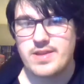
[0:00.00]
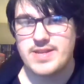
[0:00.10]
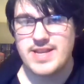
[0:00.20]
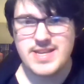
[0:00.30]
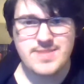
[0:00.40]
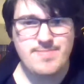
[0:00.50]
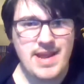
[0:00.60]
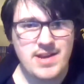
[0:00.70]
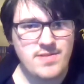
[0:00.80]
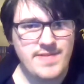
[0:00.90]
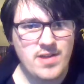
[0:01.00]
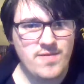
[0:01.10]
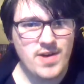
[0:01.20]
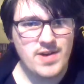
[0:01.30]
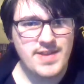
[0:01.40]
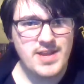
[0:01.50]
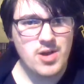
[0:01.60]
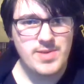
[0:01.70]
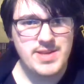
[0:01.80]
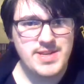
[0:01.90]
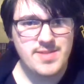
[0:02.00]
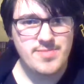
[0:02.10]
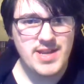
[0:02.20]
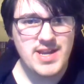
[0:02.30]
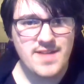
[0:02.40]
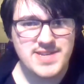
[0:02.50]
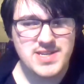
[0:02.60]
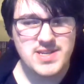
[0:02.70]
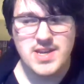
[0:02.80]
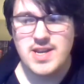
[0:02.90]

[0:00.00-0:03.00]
does it matter of how far they go into the playoffs?